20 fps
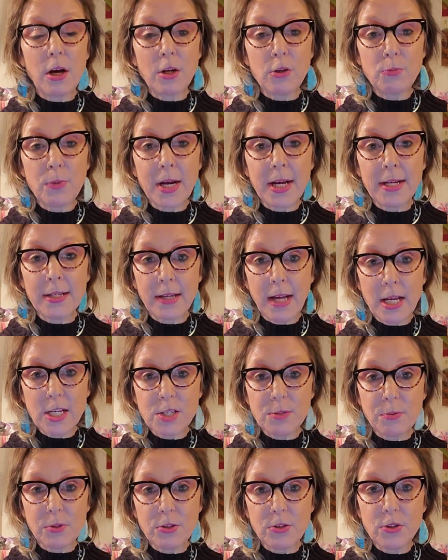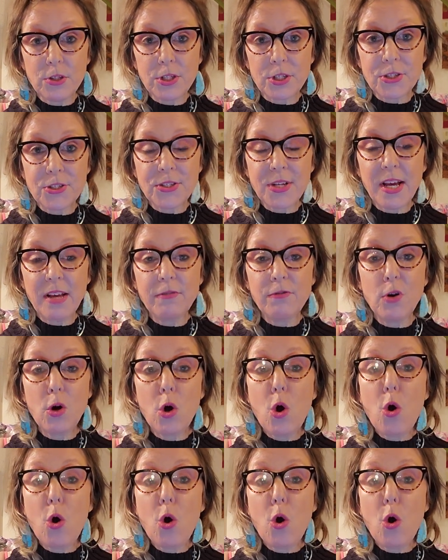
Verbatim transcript: unrecognizable to yourself,